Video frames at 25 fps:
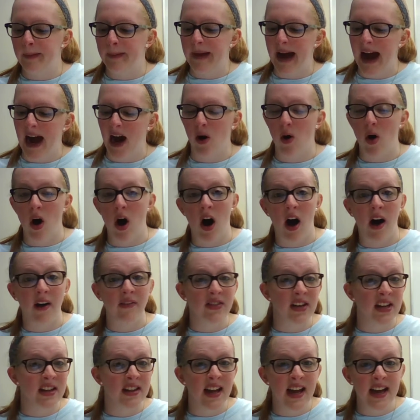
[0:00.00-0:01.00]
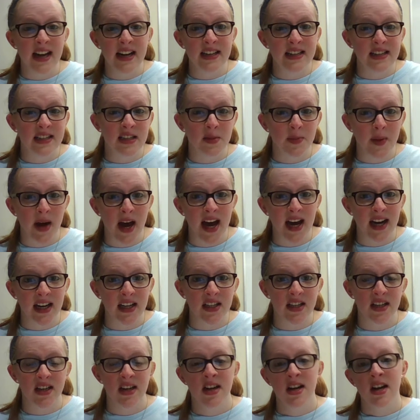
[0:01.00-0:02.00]
how often they
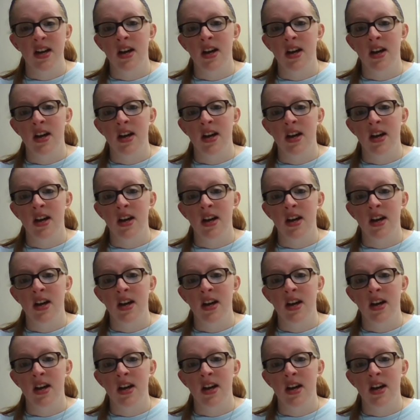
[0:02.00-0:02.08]
inspect